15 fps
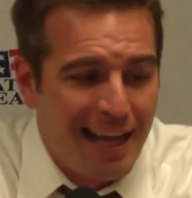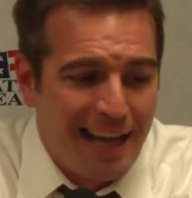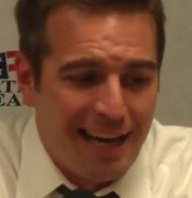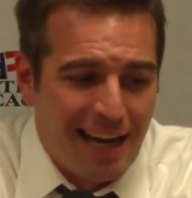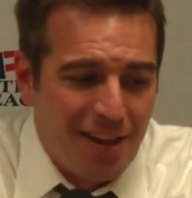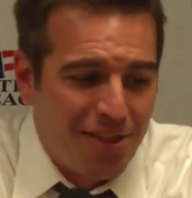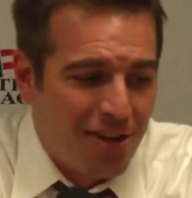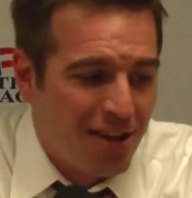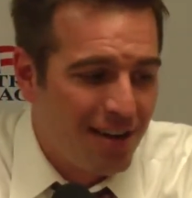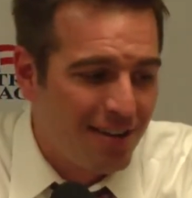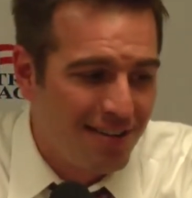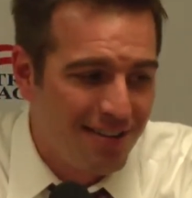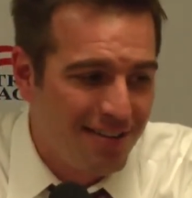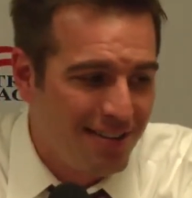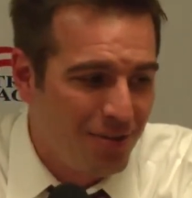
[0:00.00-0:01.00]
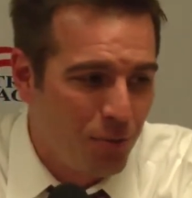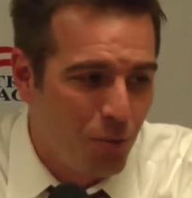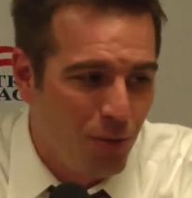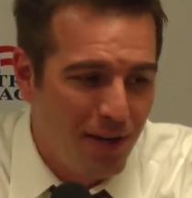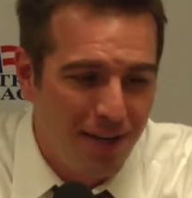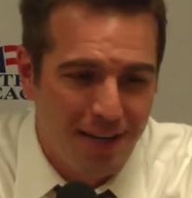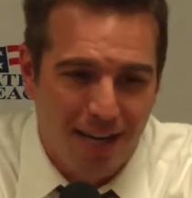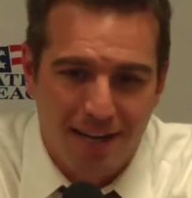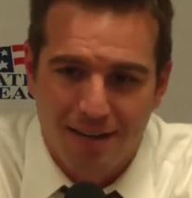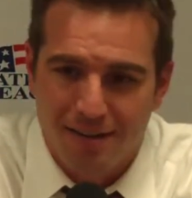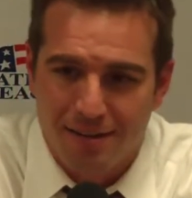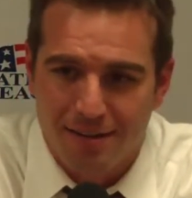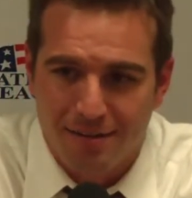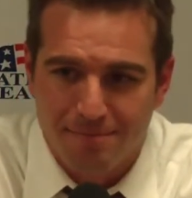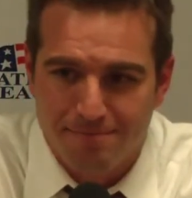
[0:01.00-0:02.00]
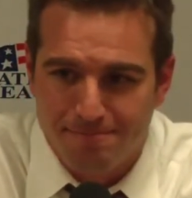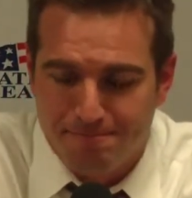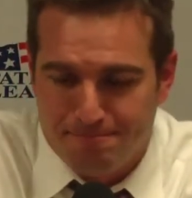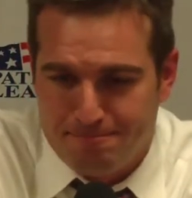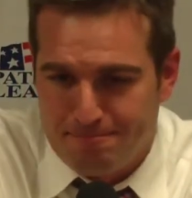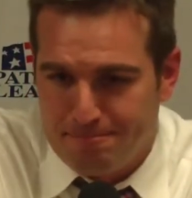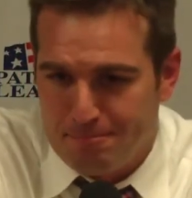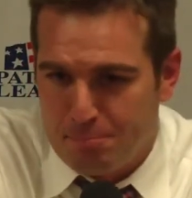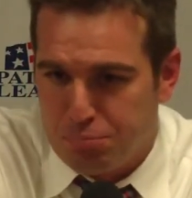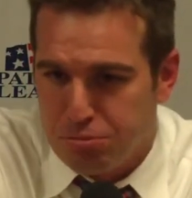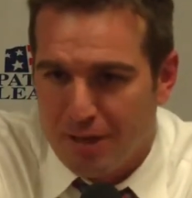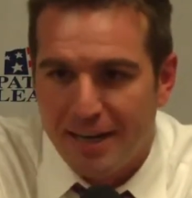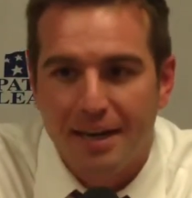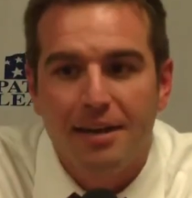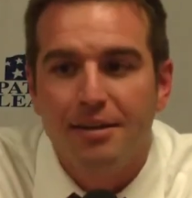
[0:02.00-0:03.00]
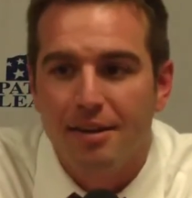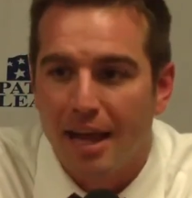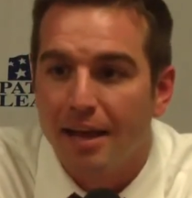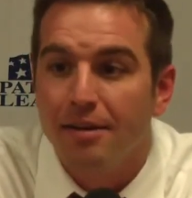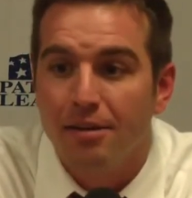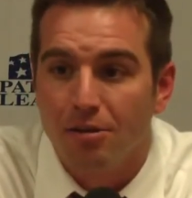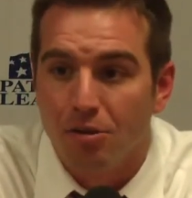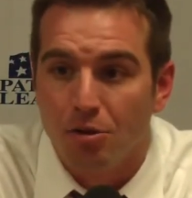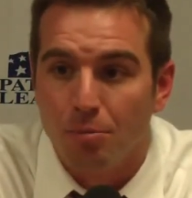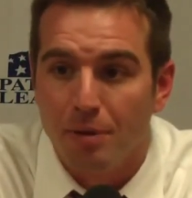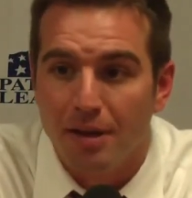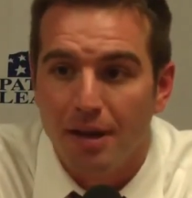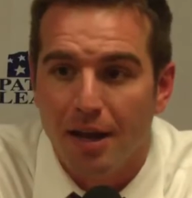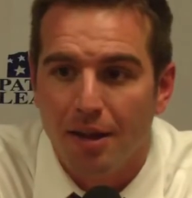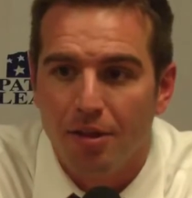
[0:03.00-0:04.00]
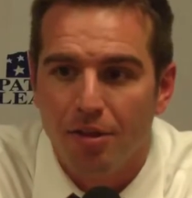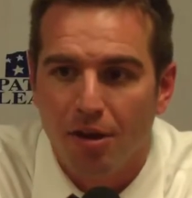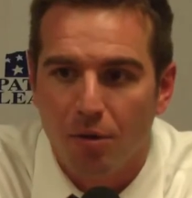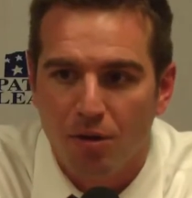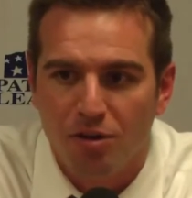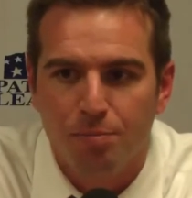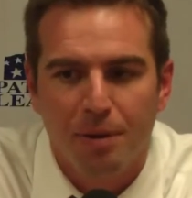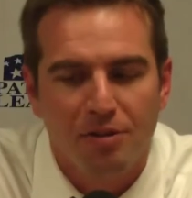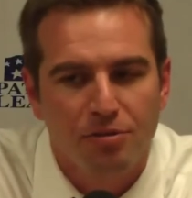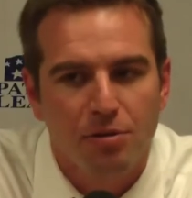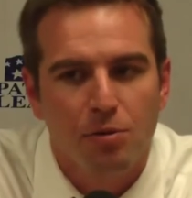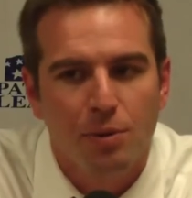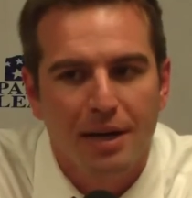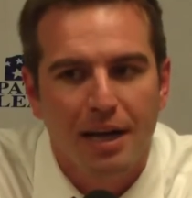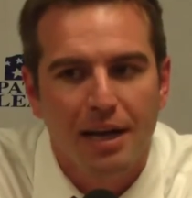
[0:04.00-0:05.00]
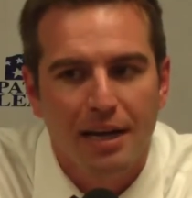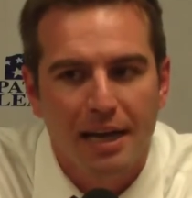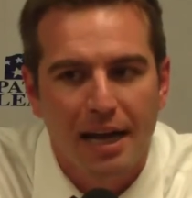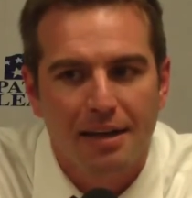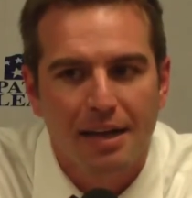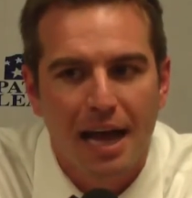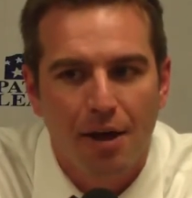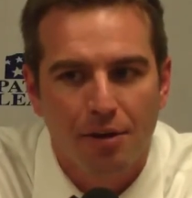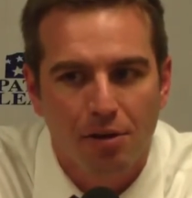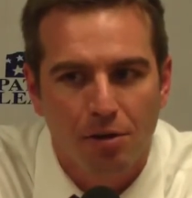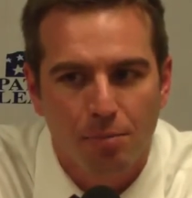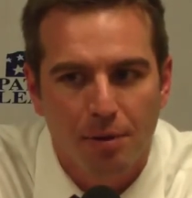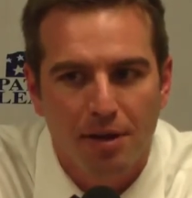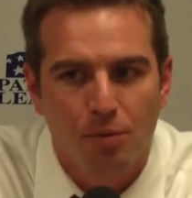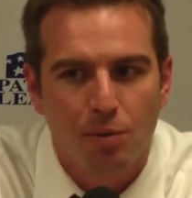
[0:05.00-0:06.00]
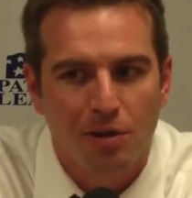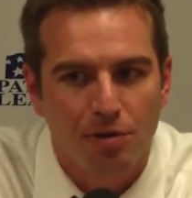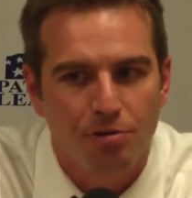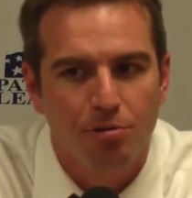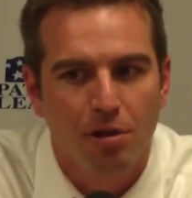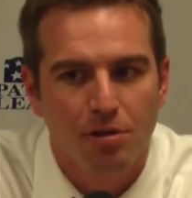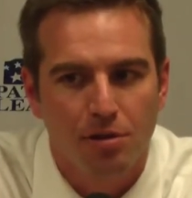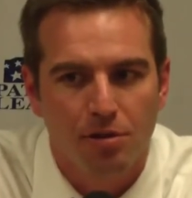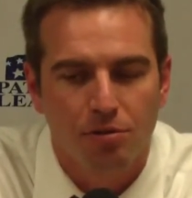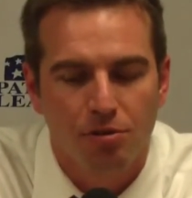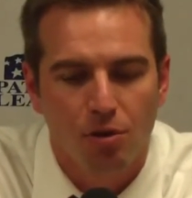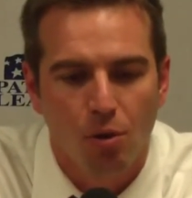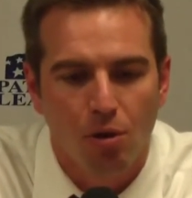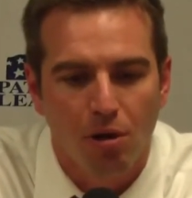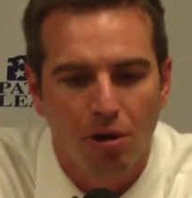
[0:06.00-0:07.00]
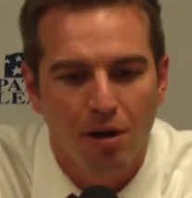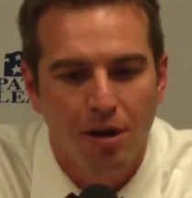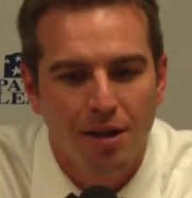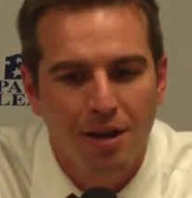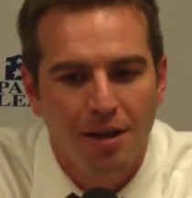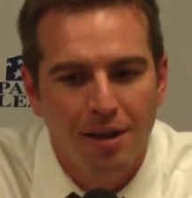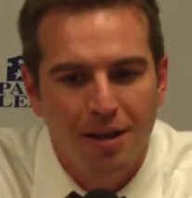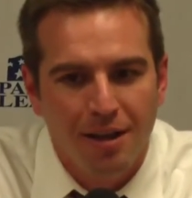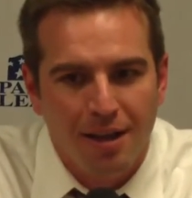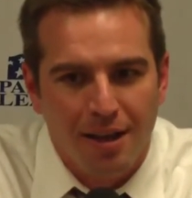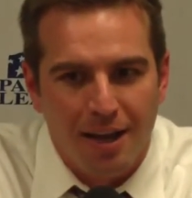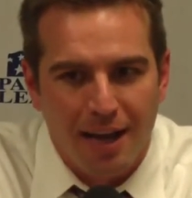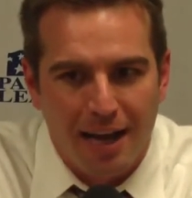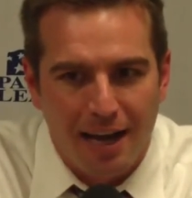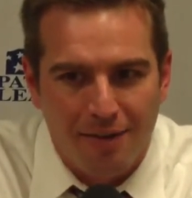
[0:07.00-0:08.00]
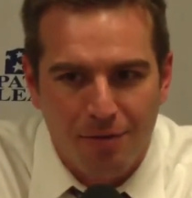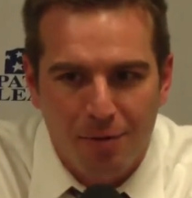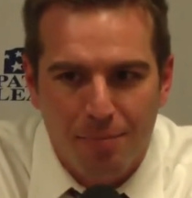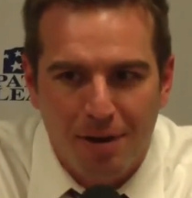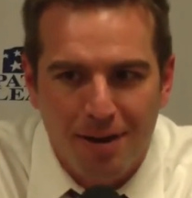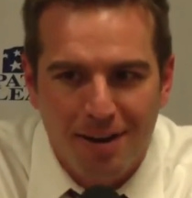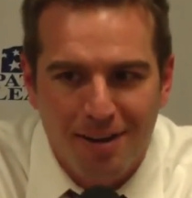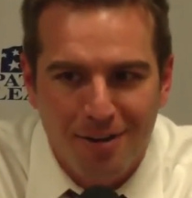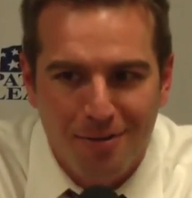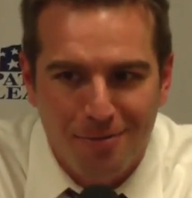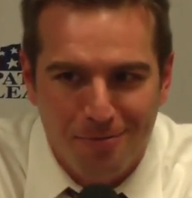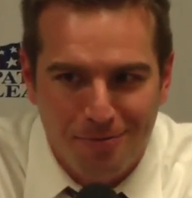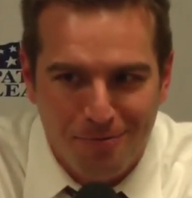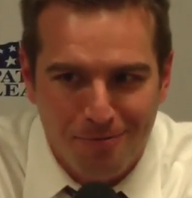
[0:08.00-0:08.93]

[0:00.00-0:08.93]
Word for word: and I thought we kind of played into that a little bit. I thought, especially when we kind of got down a little bit and we were struggling to score, everybody